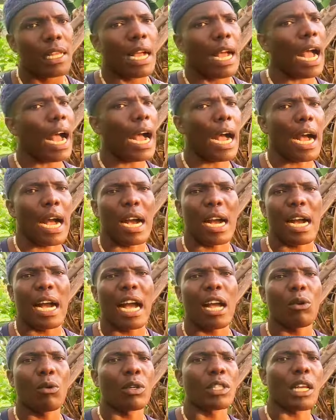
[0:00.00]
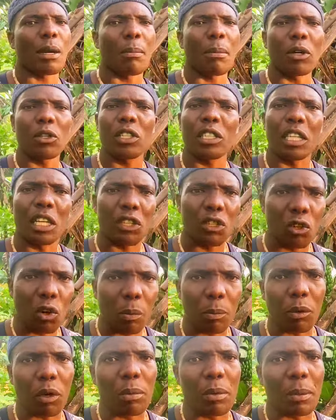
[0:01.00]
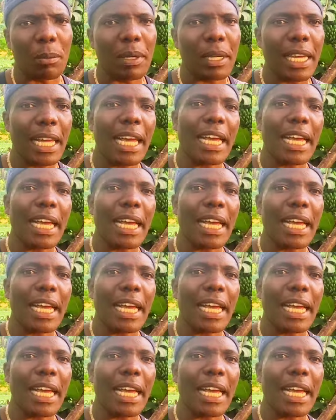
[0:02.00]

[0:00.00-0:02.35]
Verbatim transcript: ah, I was about there's no problem.